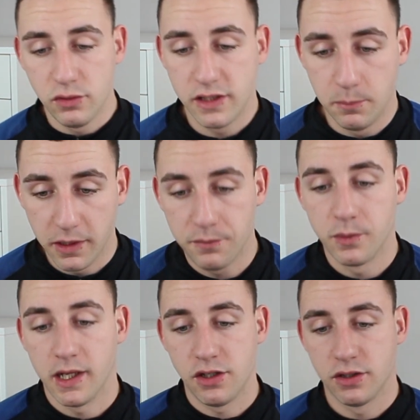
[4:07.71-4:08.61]
see big
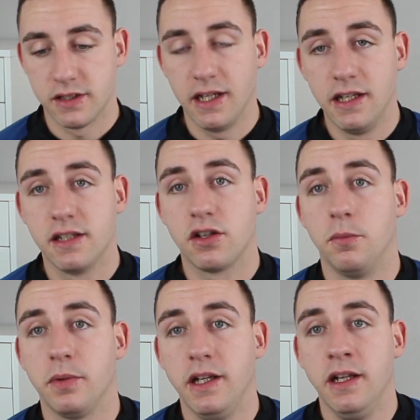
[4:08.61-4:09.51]
potentials in this
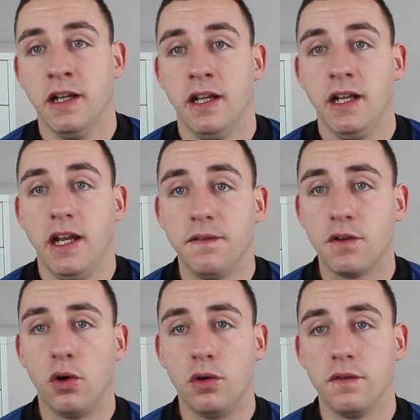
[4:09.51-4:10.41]
company if
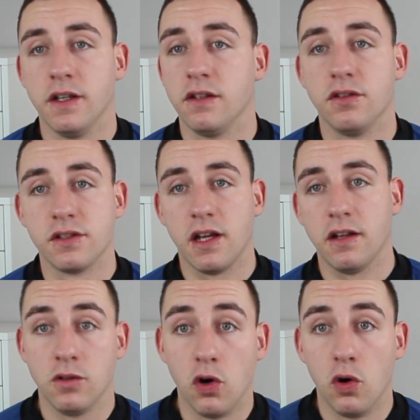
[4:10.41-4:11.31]
COVID does not
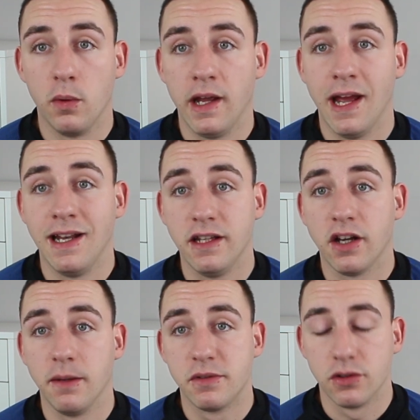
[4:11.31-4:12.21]
go away
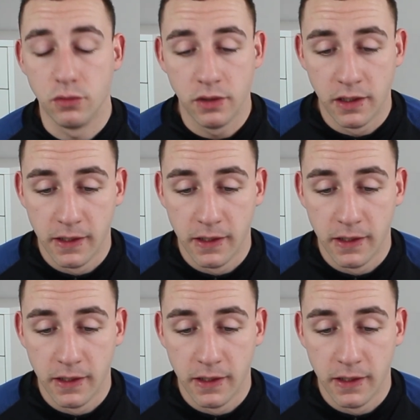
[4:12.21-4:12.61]
anytime soon.